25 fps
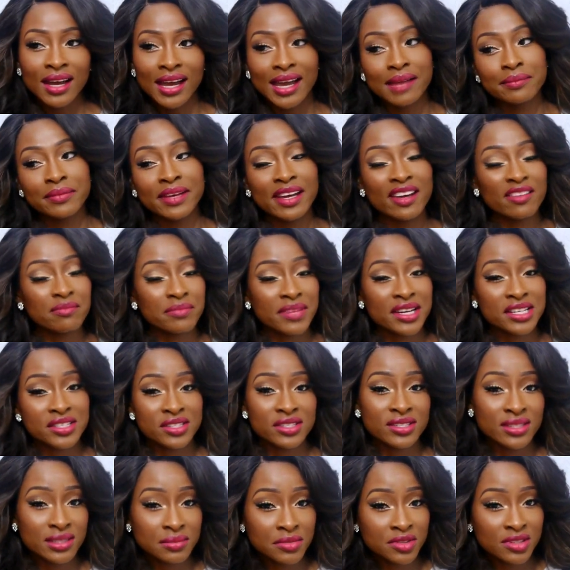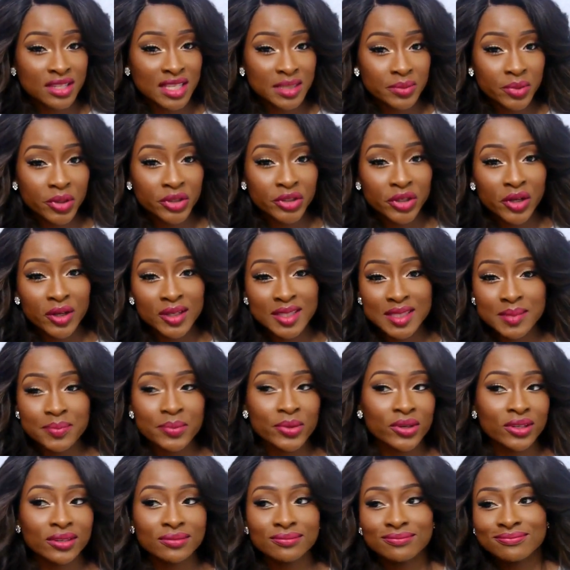I might have mentioned some of these products
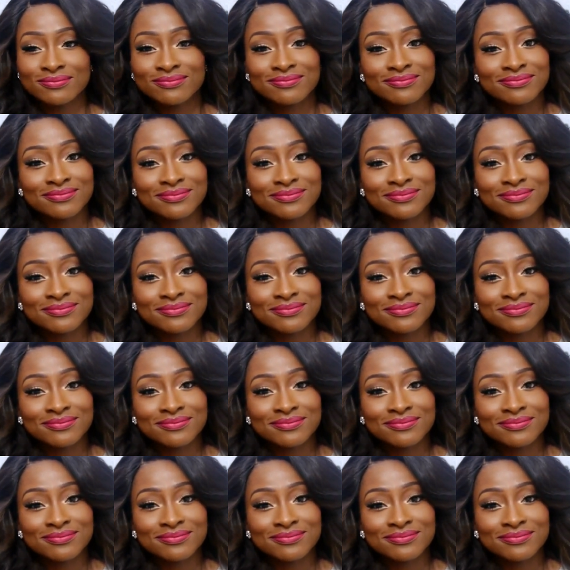but